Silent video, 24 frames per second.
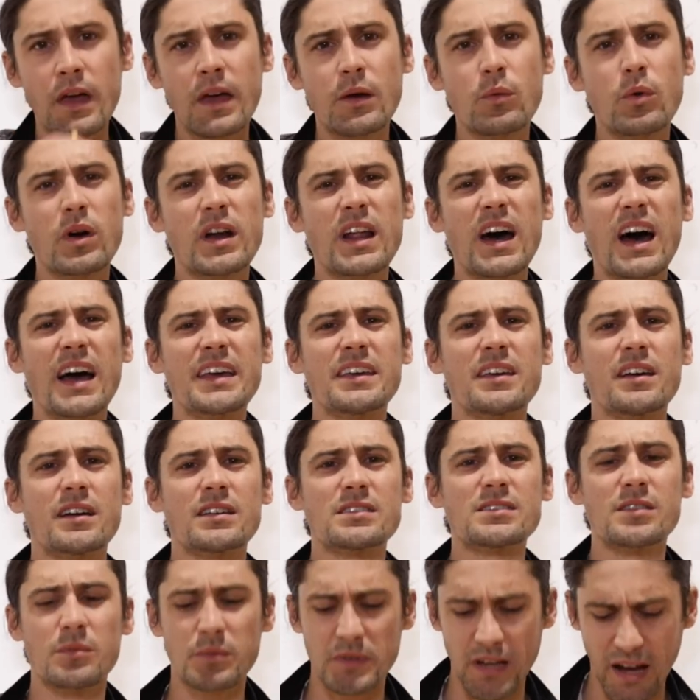Hey, what are
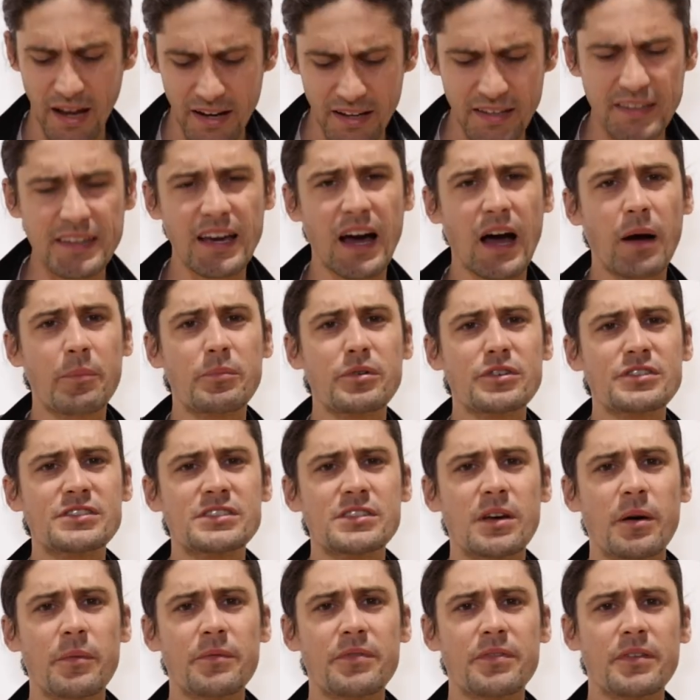you? Some kind of cop or
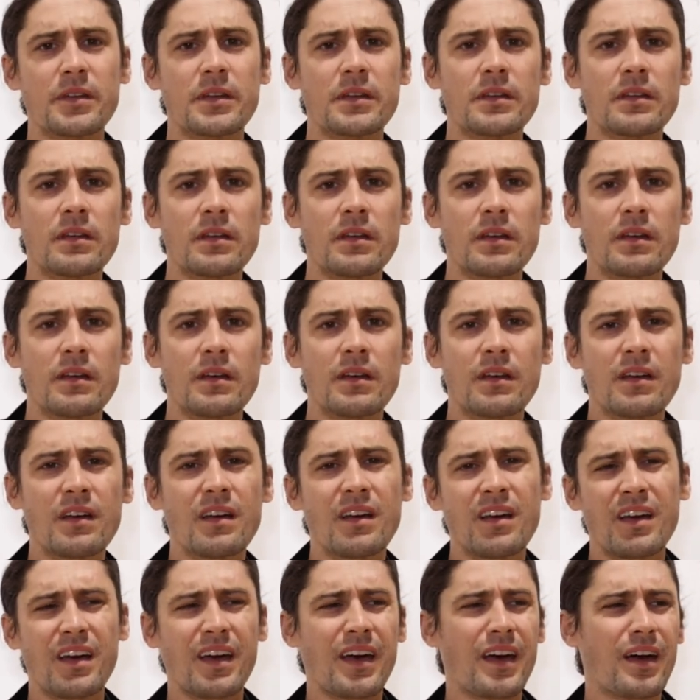something?
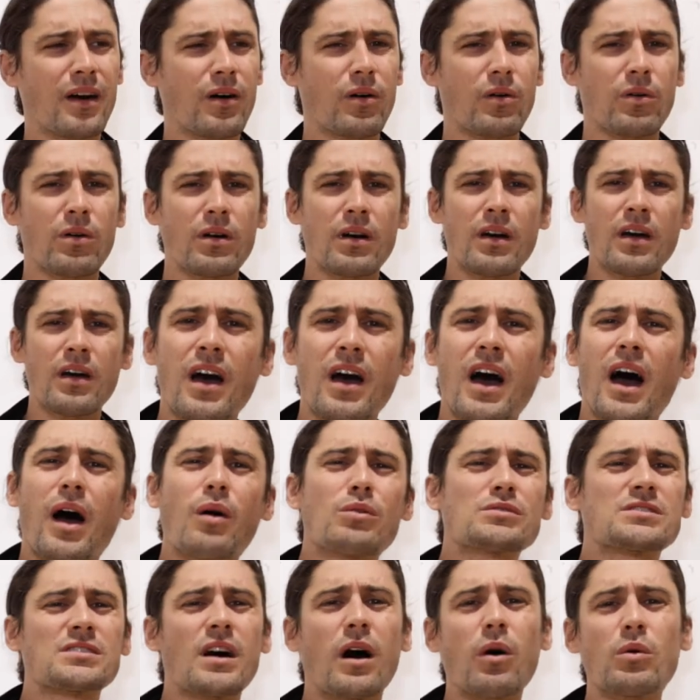Hell, I
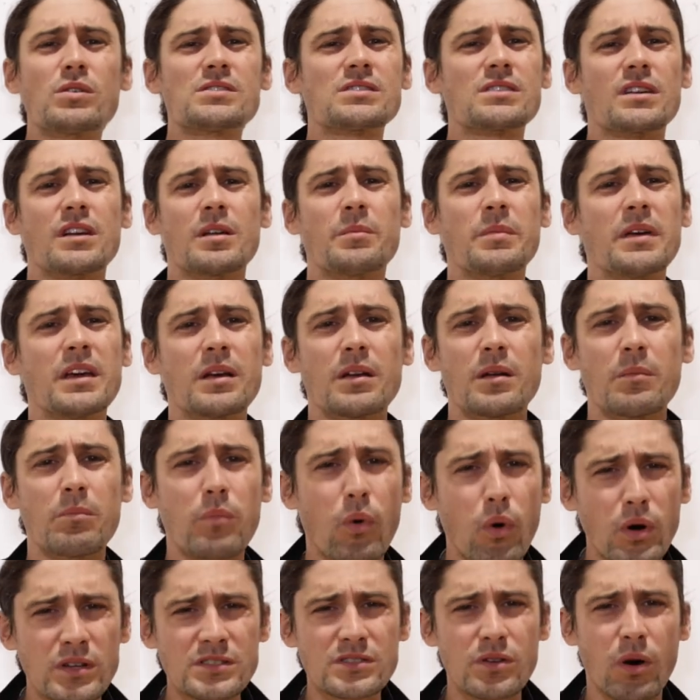was always gonna be in a
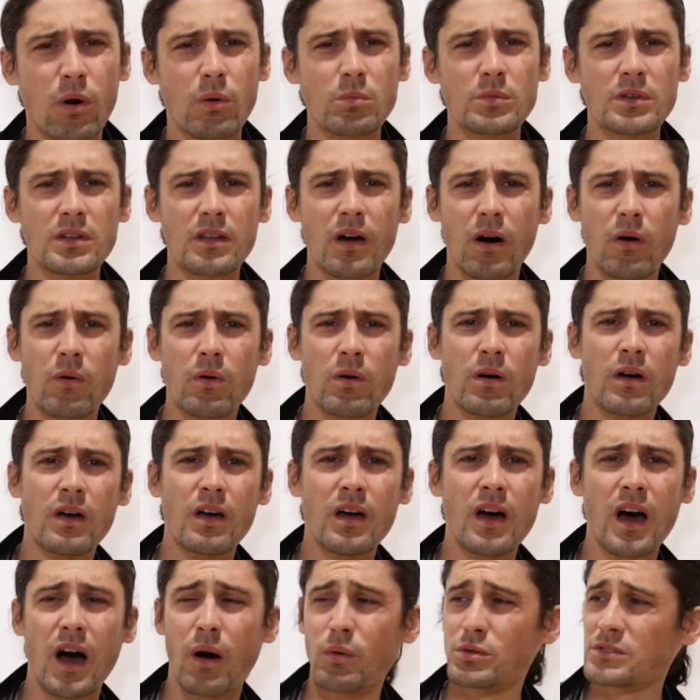boys' home, you know?
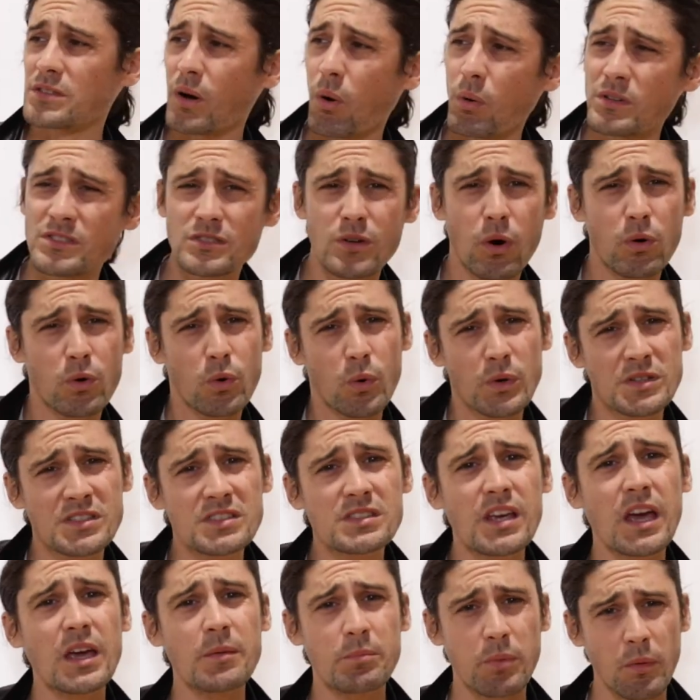I was always going to
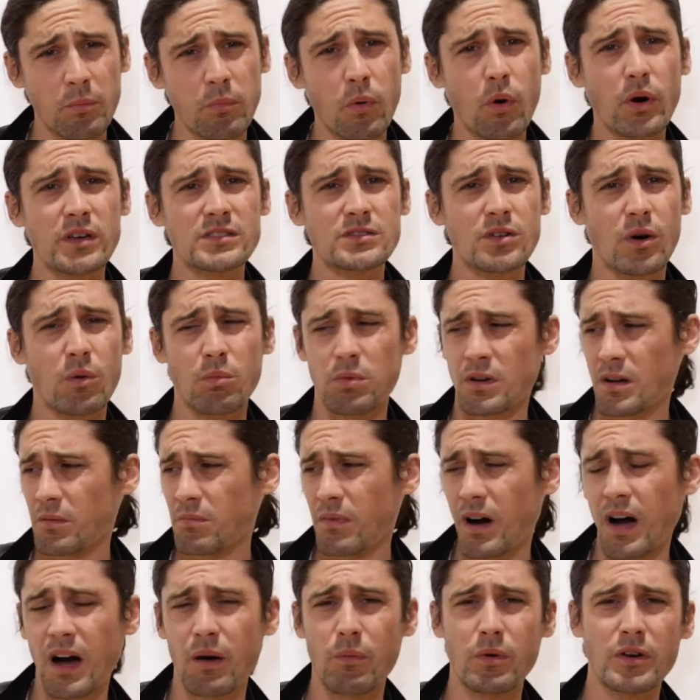escape a boys' home.
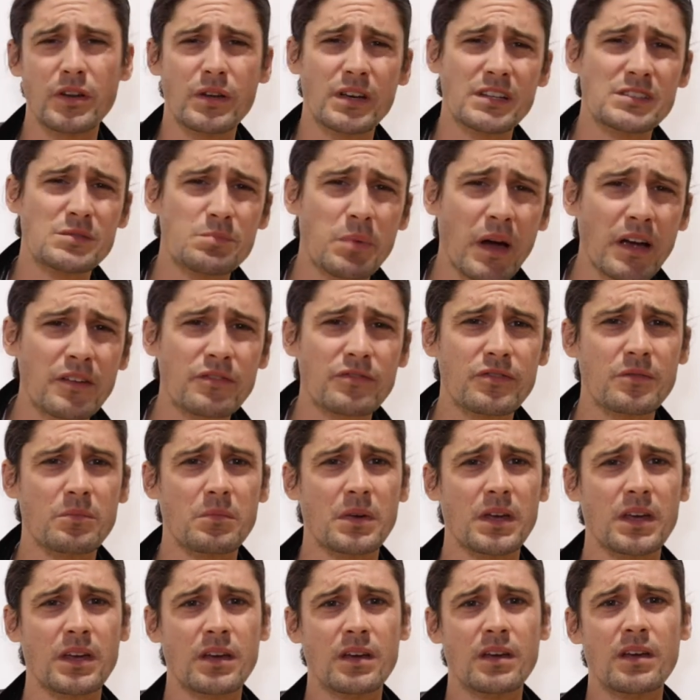Come on, what do you expect
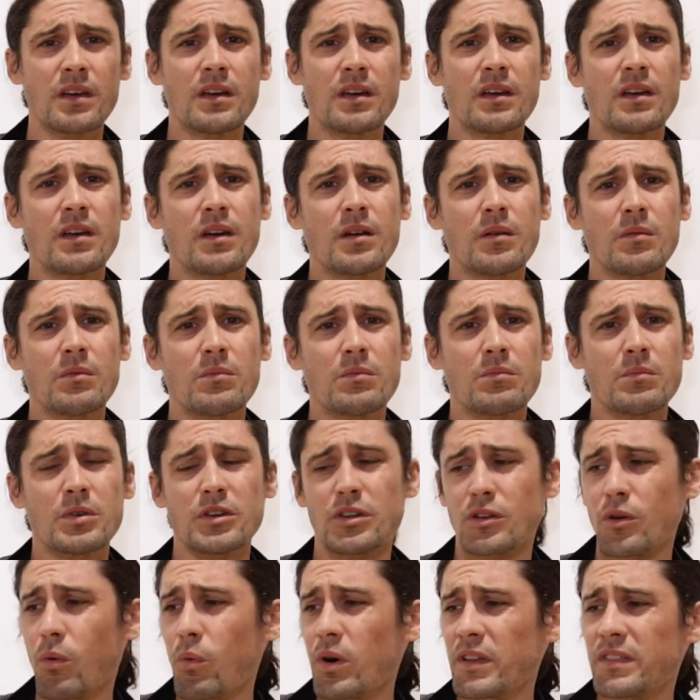from me? But
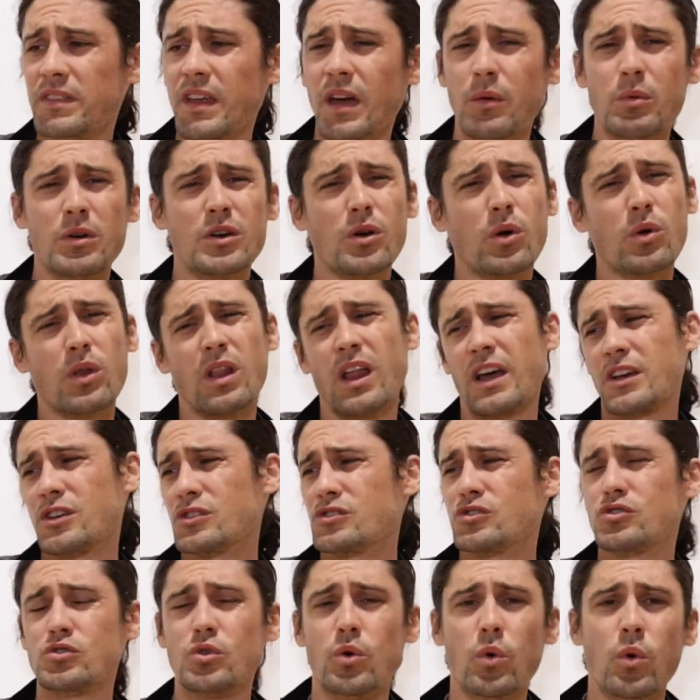you know, one day we go to like
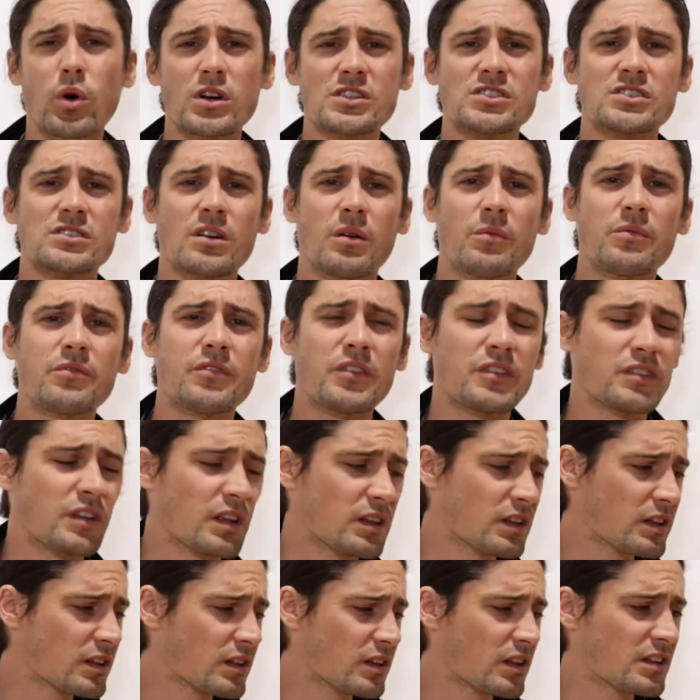a zoo or something, the
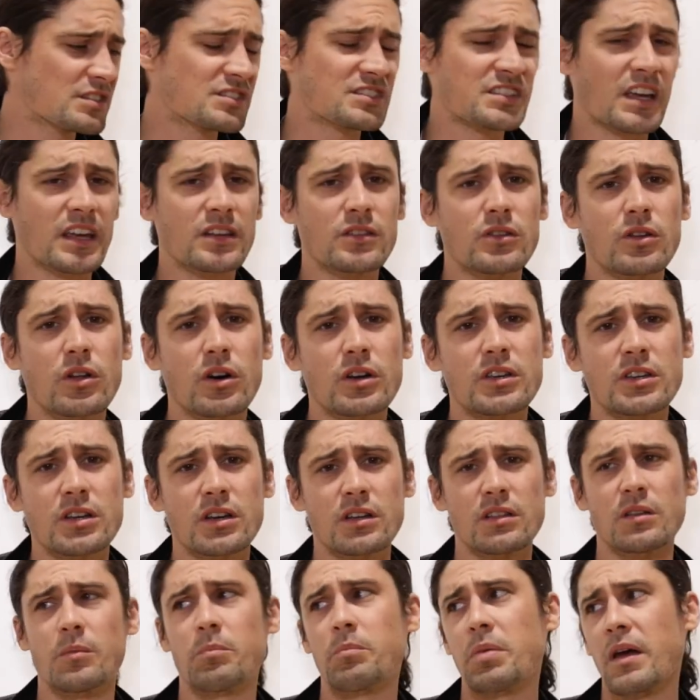little ones ain't
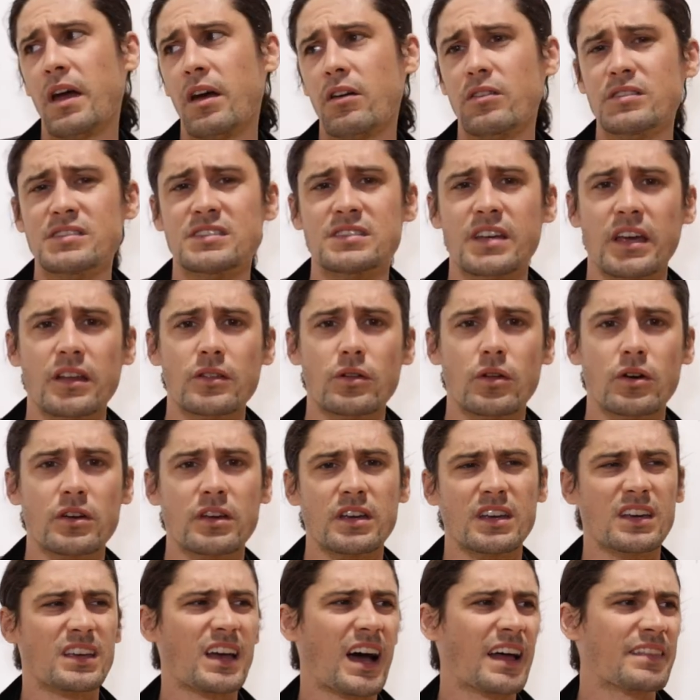looking, the parents ain't
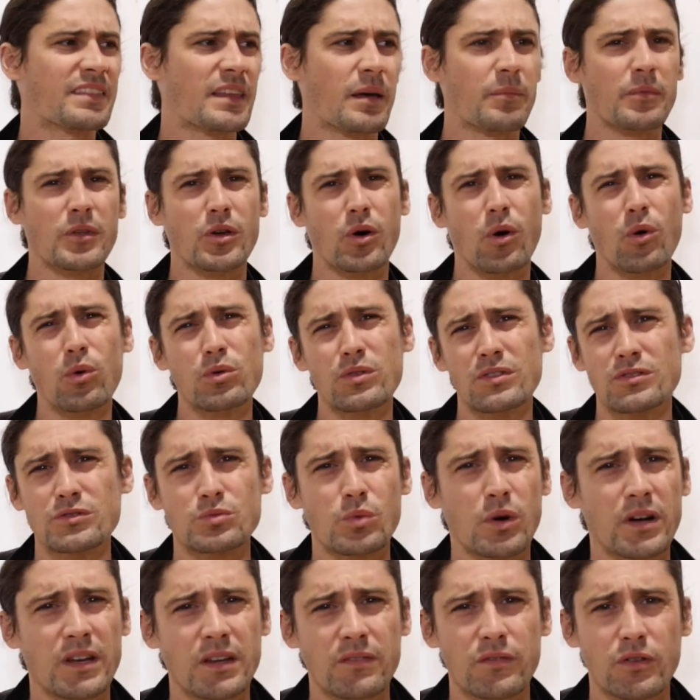looking, goddamn, the oldest
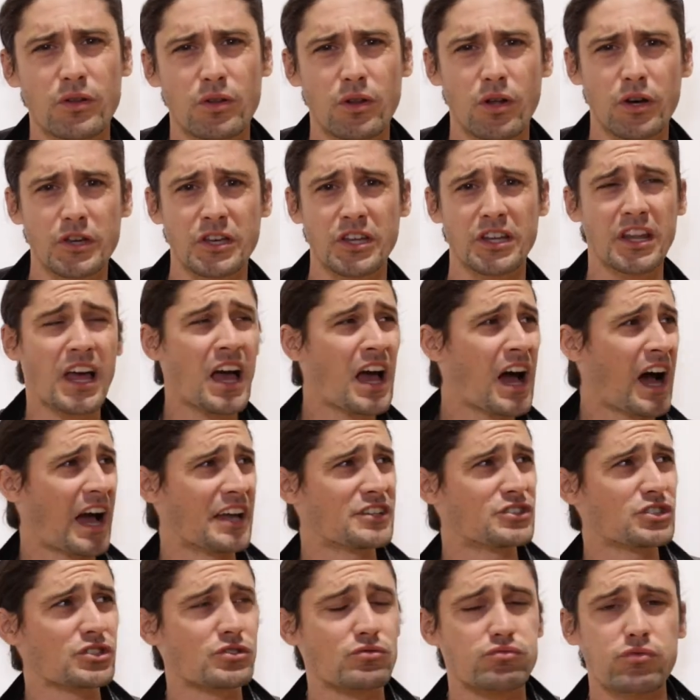one even looking. I
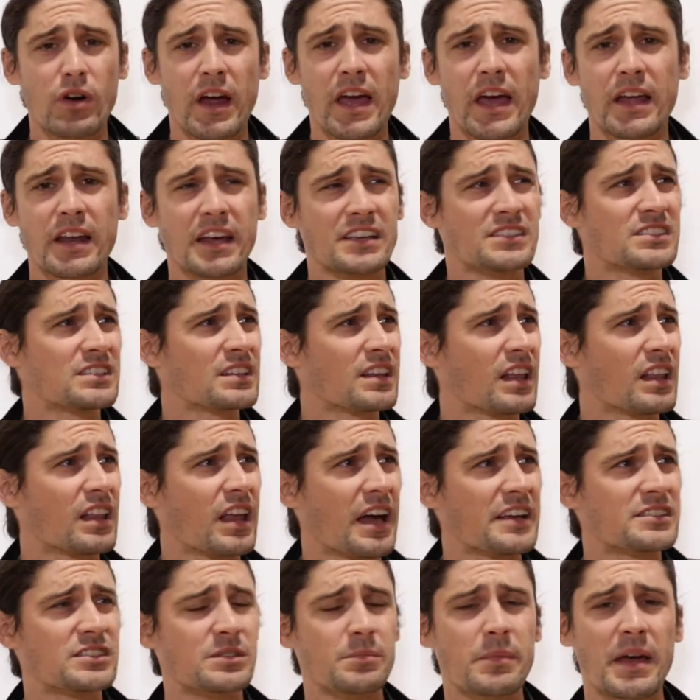just ran. I see the
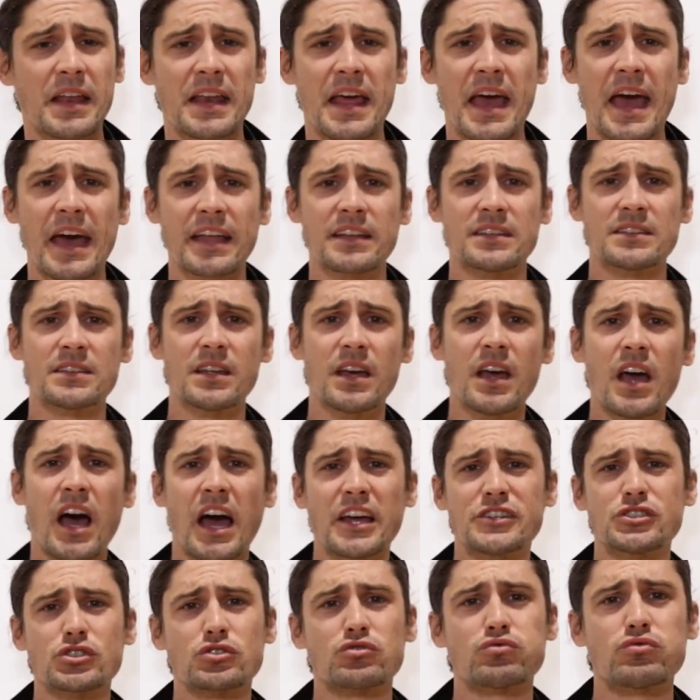lights in Manhattan,
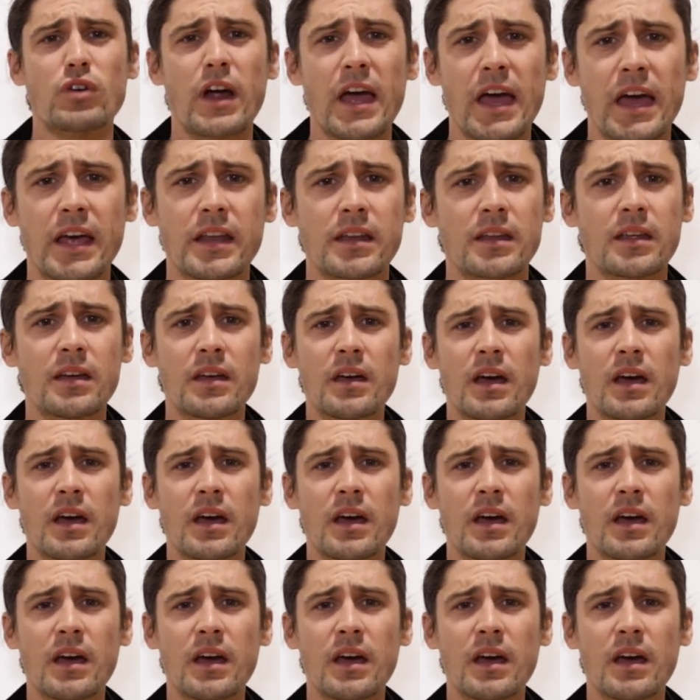I just ran.